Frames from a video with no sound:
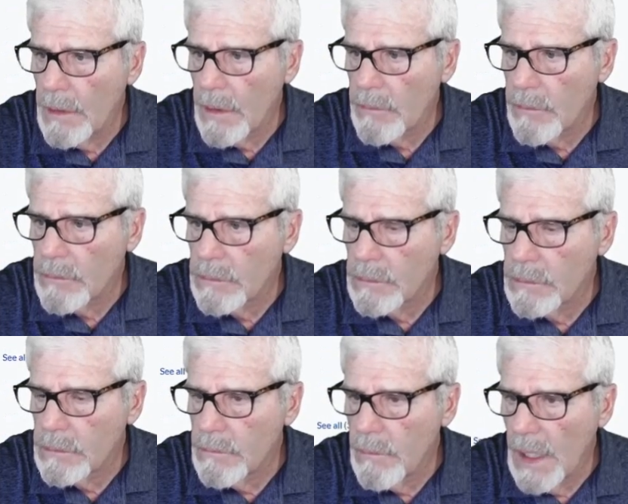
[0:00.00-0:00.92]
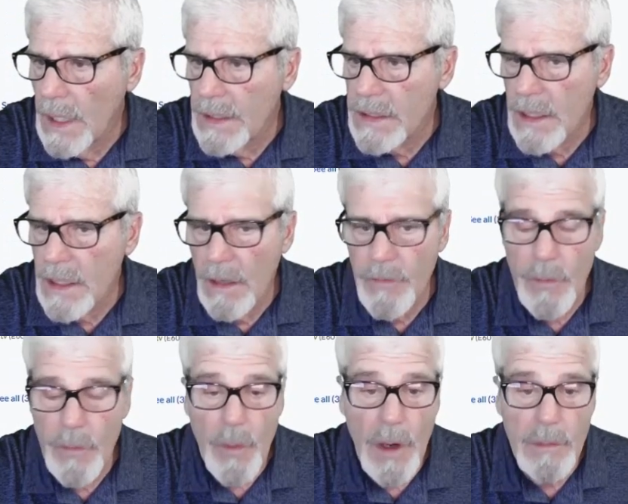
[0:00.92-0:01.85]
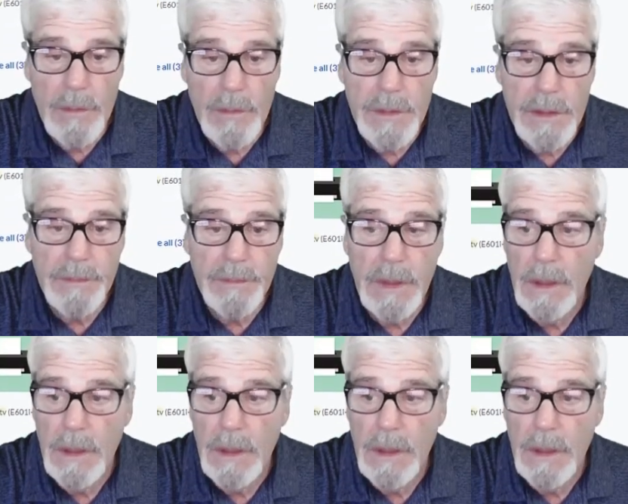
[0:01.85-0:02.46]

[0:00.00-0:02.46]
that might solve your problems.